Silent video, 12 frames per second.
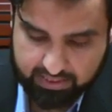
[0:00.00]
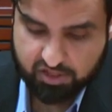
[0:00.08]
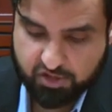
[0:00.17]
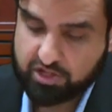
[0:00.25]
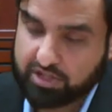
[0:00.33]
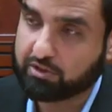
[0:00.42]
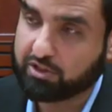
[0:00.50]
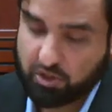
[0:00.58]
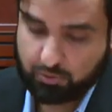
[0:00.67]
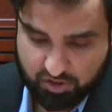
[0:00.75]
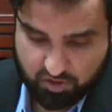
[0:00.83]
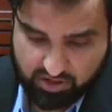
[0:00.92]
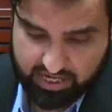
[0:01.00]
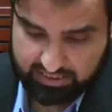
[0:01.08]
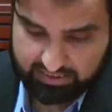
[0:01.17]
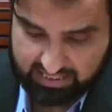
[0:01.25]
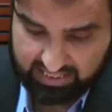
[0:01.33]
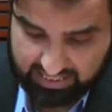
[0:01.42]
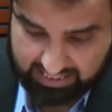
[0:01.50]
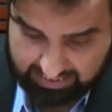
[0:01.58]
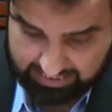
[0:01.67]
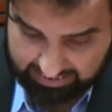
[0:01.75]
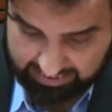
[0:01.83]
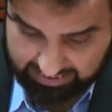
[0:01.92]
is a general human trait,
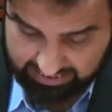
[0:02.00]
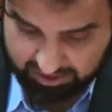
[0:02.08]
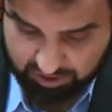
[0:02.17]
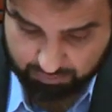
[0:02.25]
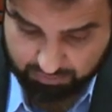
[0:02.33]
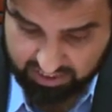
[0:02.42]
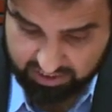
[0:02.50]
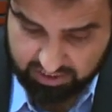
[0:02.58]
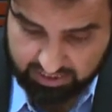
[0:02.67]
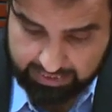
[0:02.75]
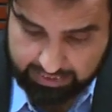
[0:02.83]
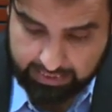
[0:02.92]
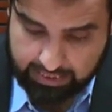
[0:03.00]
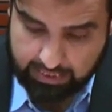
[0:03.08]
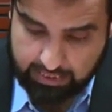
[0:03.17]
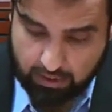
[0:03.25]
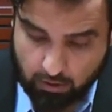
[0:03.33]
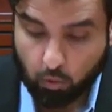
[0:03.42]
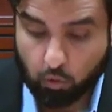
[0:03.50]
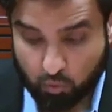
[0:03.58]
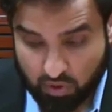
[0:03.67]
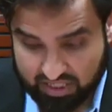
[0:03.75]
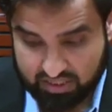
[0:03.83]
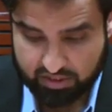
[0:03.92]
I submit, or
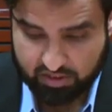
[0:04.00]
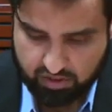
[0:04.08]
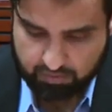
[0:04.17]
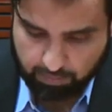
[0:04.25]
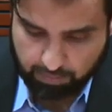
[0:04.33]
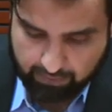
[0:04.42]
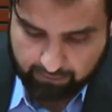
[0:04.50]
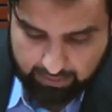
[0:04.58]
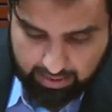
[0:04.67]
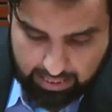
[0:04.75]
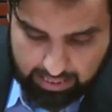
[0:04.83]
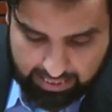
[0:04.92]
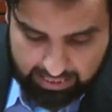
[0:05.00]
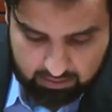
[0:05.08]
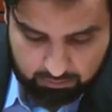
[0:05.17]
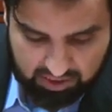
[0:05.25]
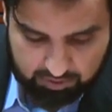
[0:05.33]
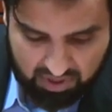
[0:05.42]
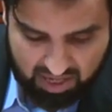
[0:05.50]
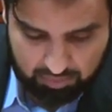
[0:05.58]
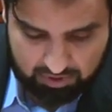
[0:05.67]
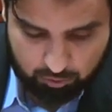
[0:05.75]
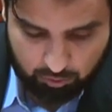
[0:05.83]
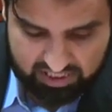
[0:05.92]
weakness. But
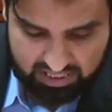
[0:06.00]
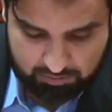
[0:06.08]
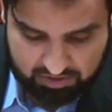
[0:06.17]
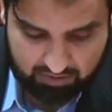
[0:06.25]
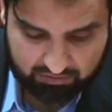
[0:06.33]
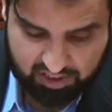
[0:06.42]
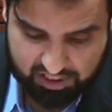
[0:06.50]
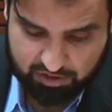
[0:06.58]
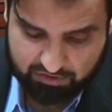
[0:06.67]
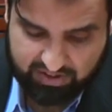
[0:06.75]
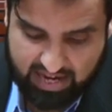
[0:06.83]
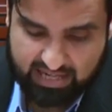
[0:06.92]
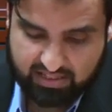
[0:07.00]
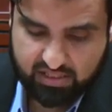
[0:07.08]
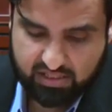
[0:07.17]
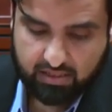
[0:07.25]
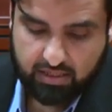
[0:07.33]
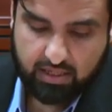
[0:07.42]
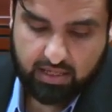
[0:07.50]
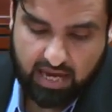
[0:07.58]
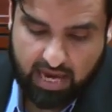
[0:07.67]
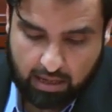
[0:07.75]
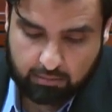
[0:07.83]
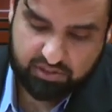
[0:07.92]
people's receptivity to facts
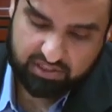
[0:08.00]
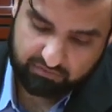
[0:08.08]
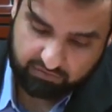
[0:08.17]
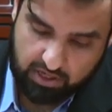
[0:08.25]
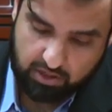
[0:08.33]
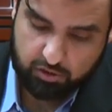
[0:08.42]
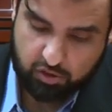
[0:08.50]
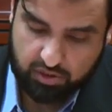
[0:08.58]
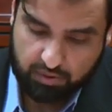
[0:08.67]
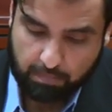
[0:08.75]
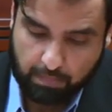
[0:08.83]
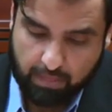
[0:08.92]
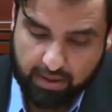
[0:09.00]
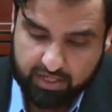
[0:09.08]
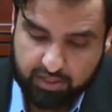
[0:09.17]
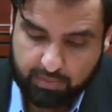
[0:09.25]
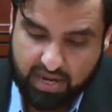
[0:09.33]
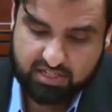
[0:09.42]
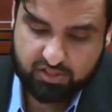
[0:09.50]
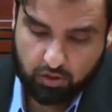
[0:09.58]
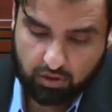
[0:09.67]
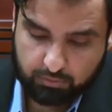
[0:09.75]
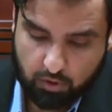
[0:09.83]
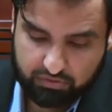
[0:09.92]
ebbs and flows based
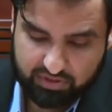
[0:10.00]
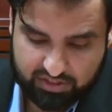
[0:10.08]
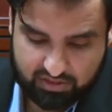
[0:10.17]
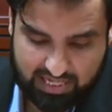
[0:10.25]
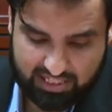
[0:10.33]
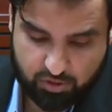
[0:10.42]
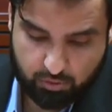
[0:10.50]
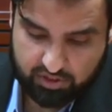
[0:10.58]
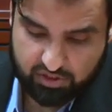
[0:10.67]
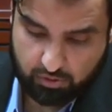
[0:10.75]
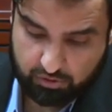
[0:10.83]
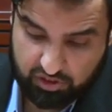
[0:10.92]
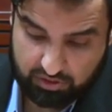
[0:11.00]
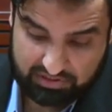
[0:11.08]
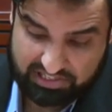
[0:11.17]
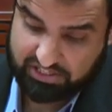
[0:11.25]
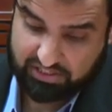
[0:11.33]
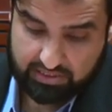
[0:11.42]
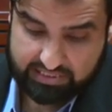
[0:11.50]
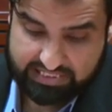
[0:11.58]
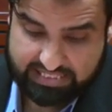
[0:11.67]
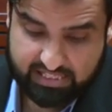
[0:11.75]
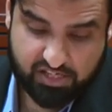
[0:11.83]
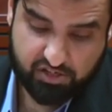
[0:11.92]
on both intellectual and socio-political
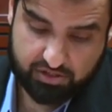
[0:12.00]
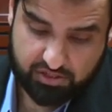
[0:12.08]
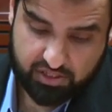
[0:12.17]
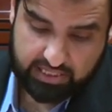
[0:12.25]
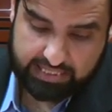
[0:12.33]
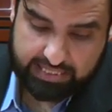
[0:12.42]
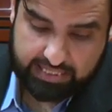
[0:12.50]
conditions.